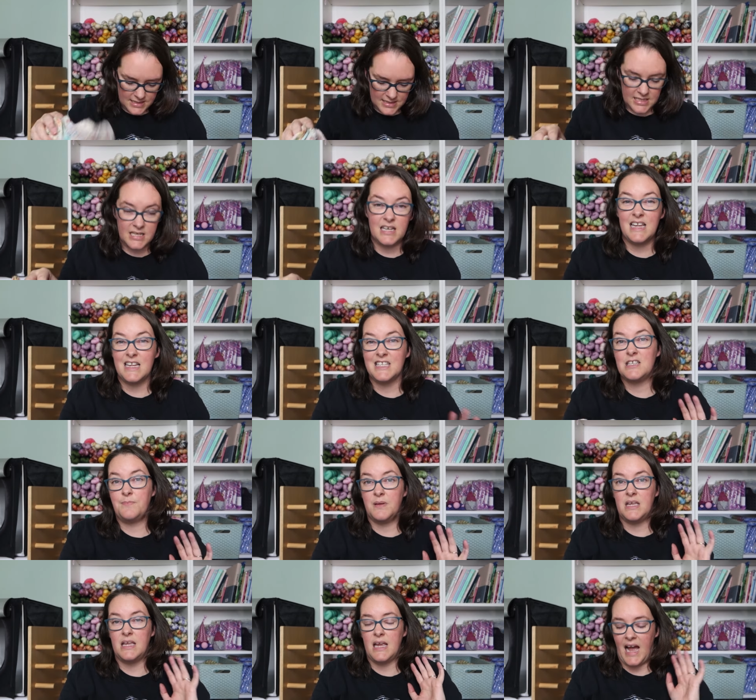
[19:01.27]
that need to
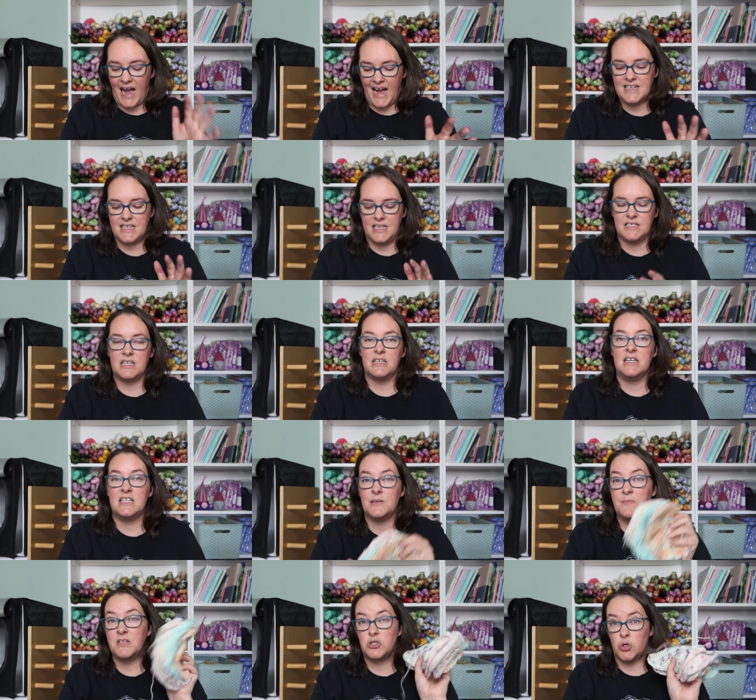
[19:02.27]

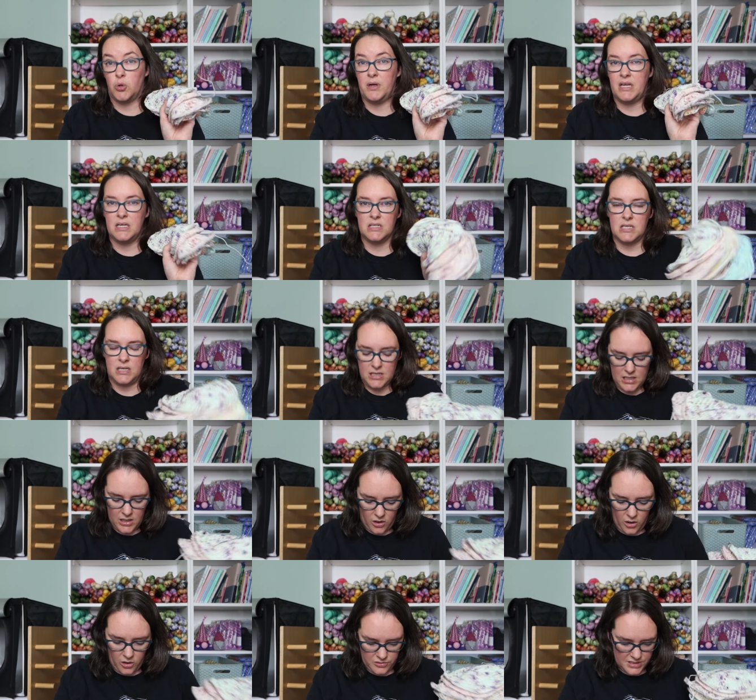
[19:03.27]
be joined
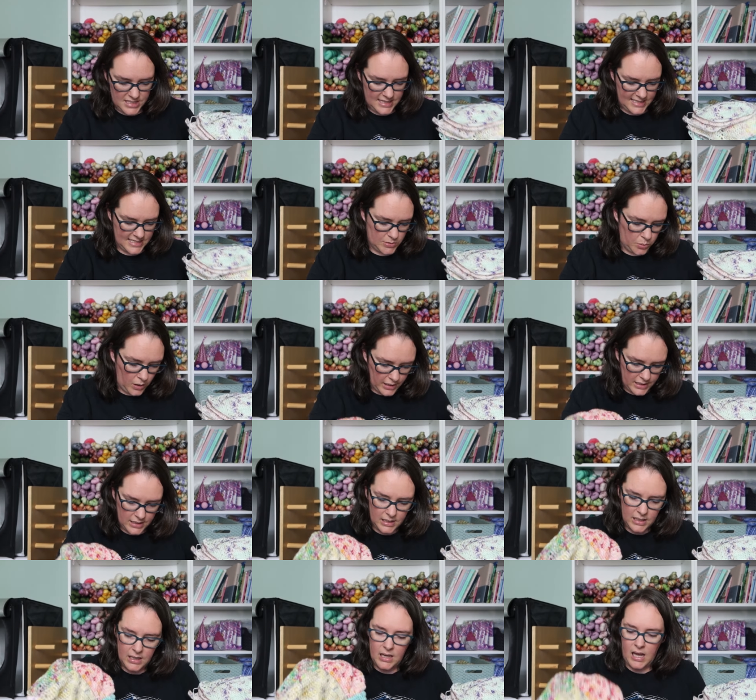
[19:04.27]
onto this one.
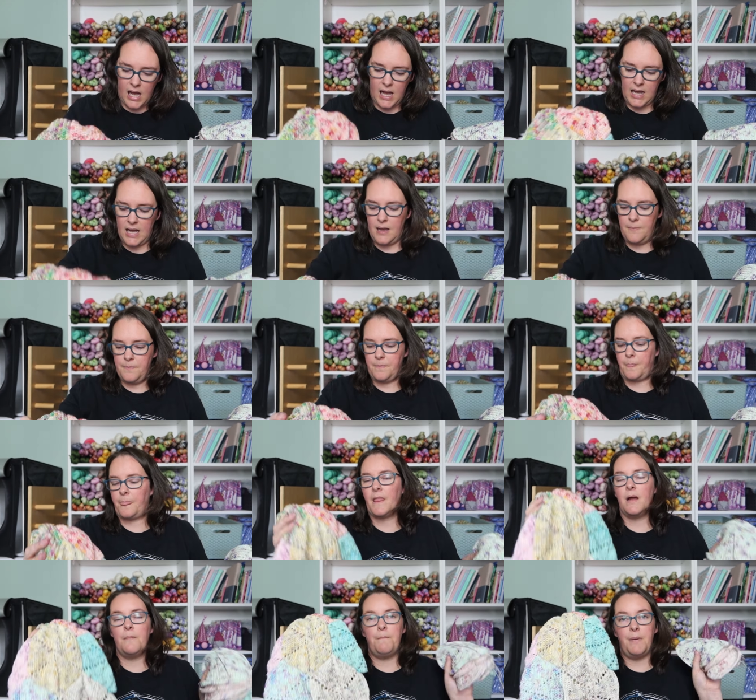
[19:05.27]

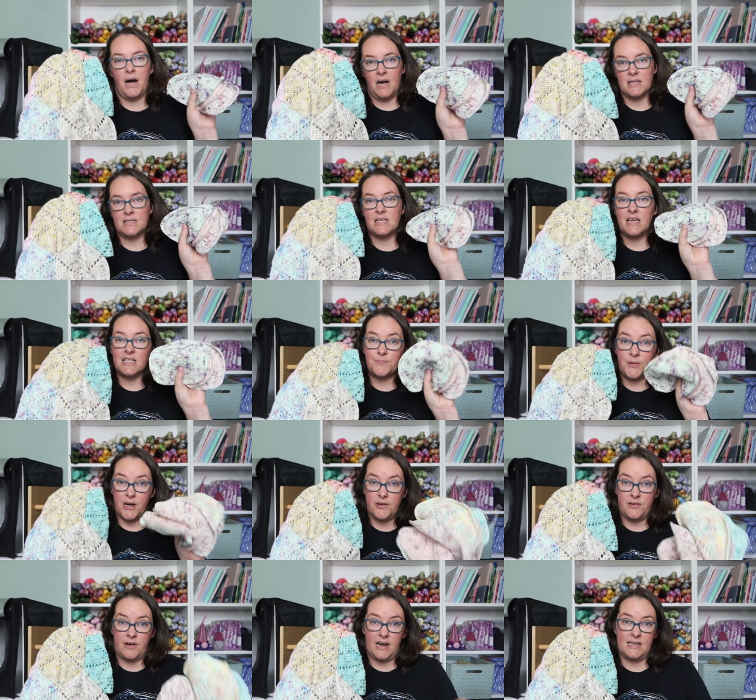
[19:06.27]
But it's
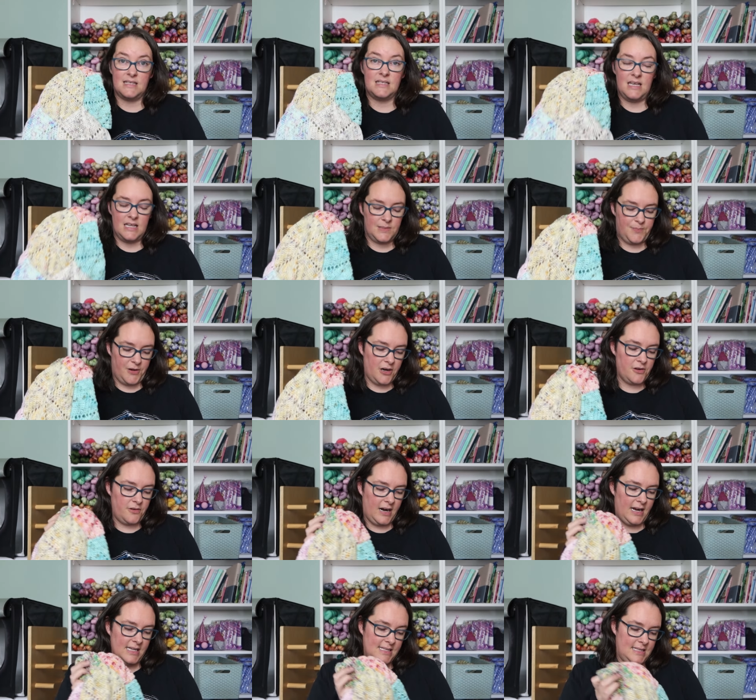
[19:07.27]

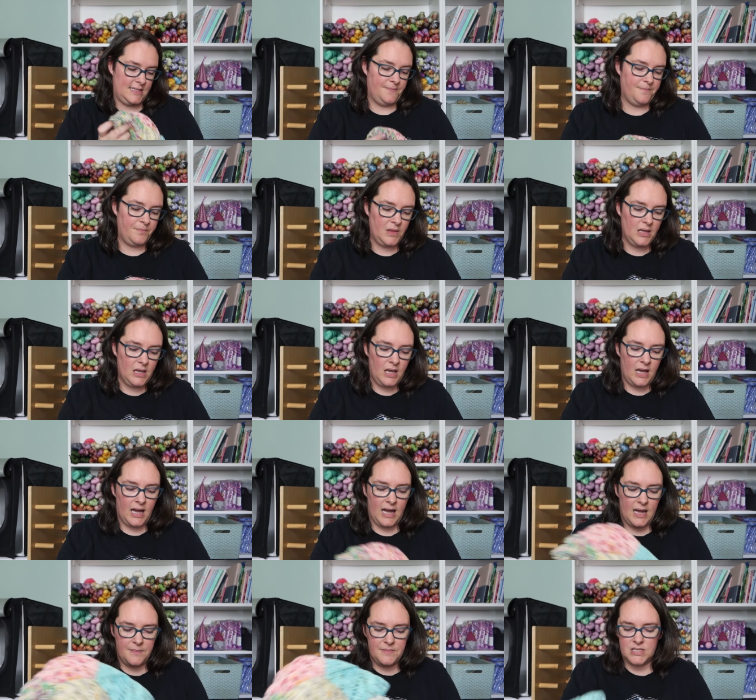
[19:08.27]
progress.
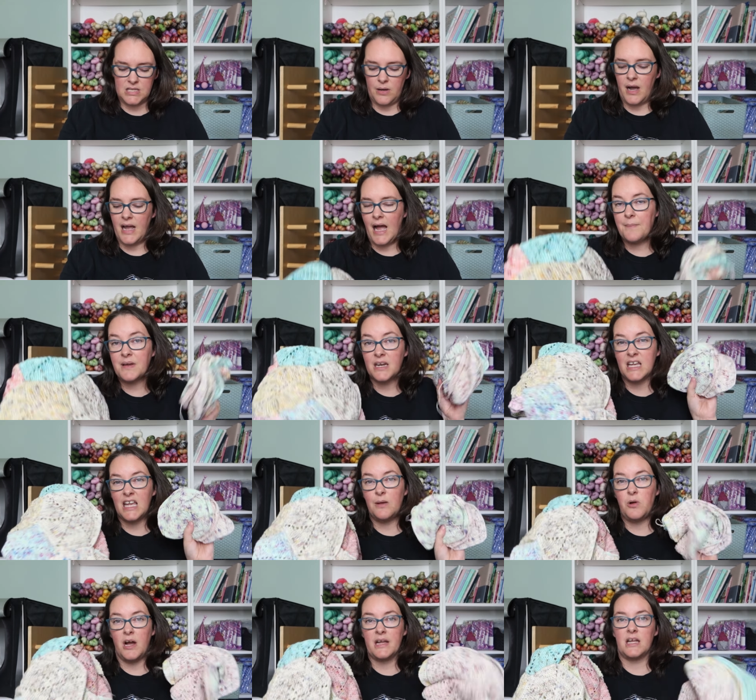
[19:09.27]
So I am going to
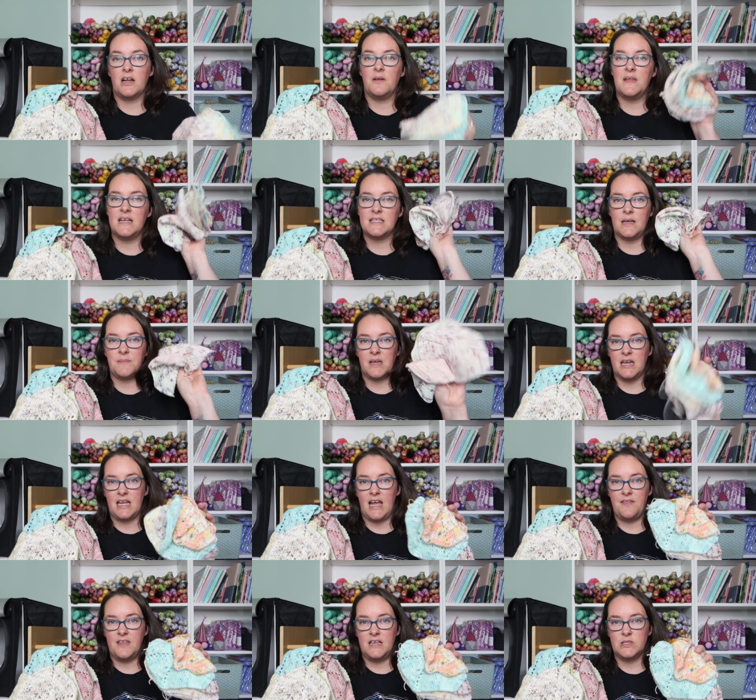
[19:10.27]
keep working on this. I'm going to
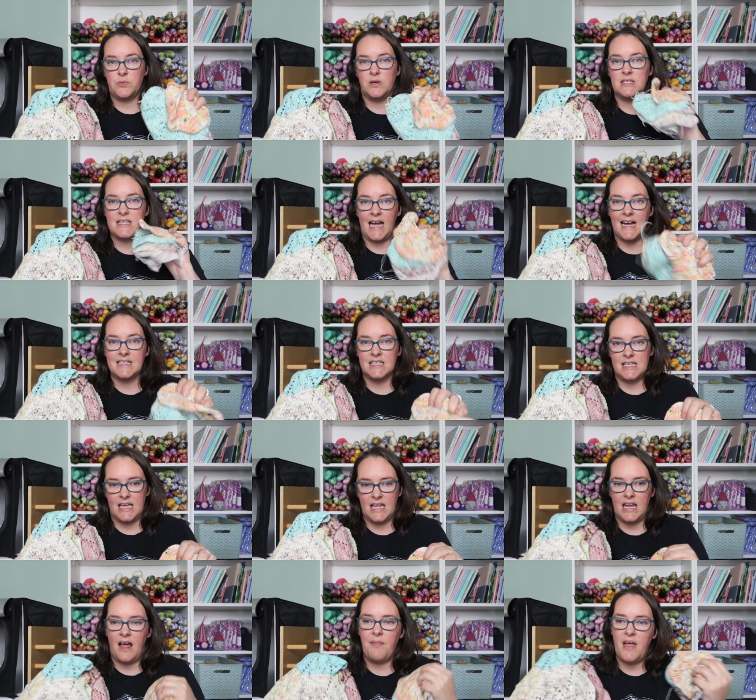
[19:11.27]
get these ones added
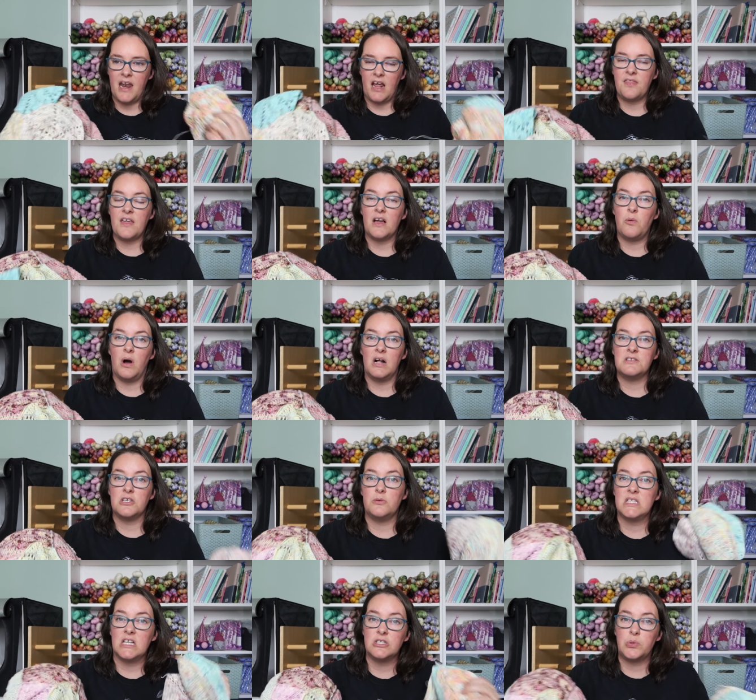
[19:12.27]
in, and then I think what I'll
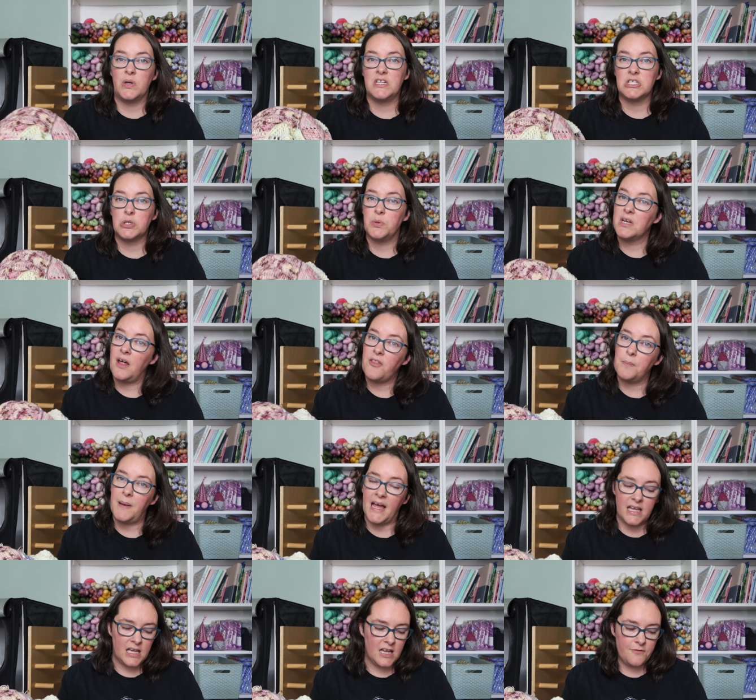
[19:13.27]
do is I'll switch to another
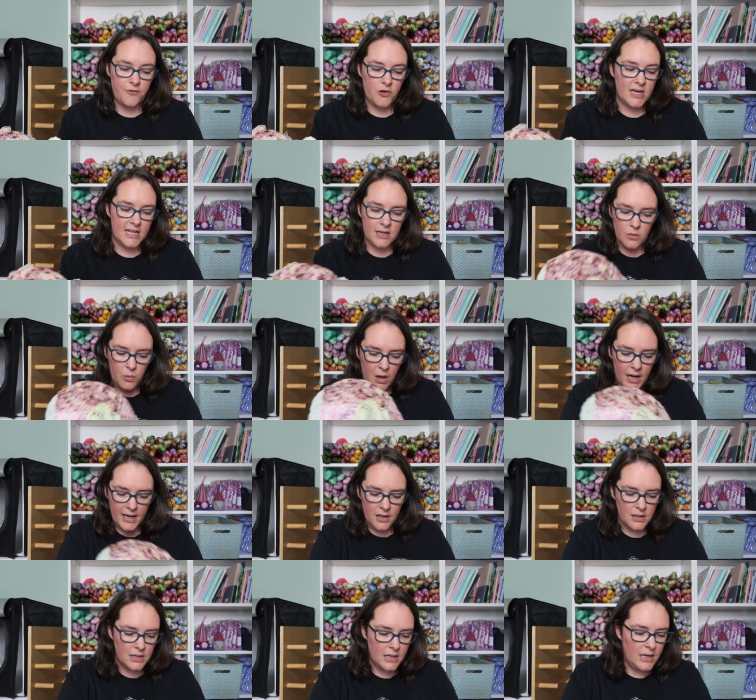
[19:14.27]
blanket for a little
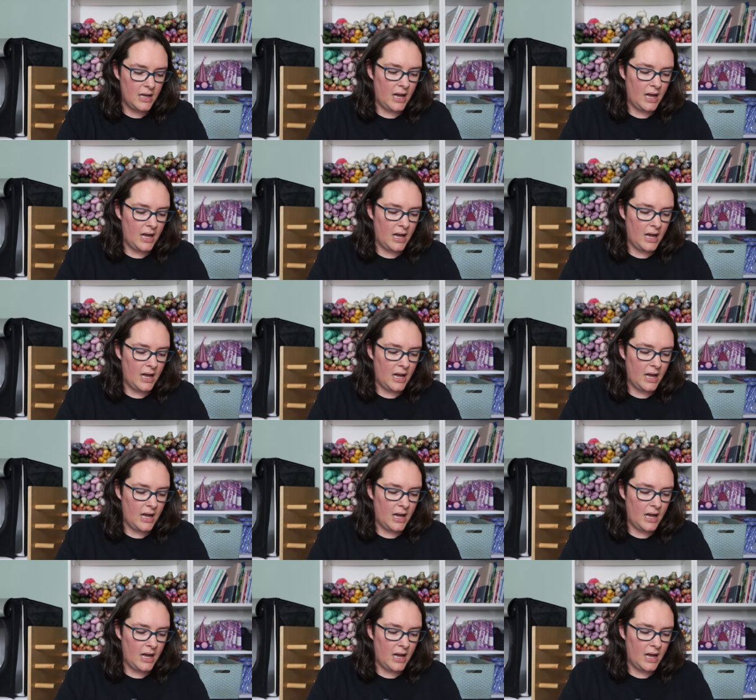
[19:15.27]
while